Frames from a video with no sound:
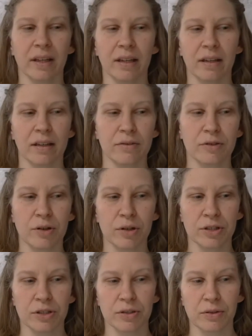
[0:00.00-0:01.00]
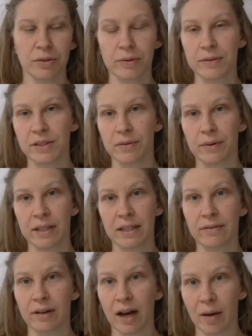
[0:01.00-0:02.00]
And of course, losing weight
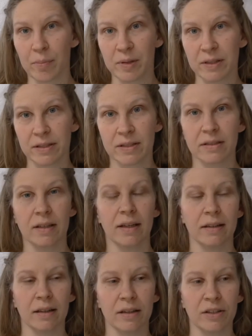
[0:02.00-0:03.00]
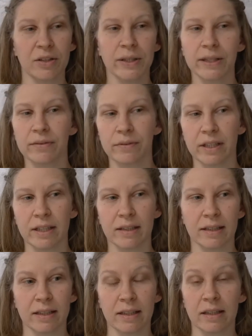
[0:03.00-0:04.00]
never happens, and then you
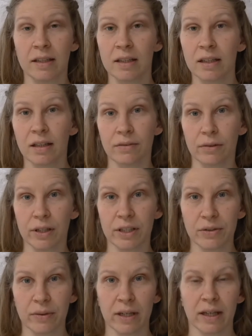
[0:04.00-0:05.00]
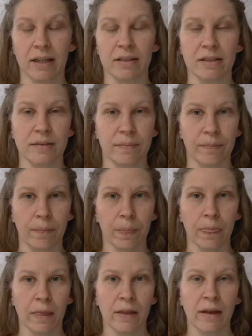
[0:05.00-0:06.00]
conveniently avoid doing it.
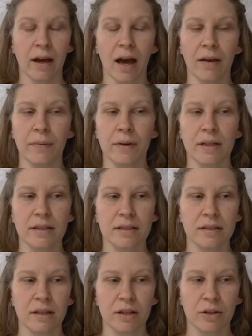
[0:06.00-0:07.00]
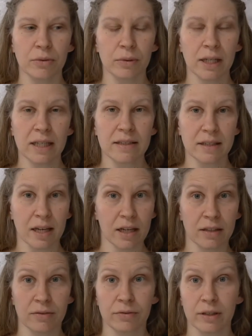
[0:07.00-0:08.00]
I was really
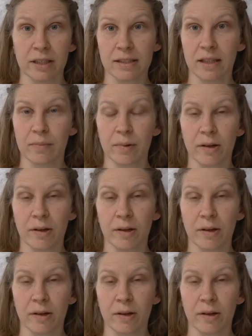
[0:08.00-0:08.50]
scared, for example,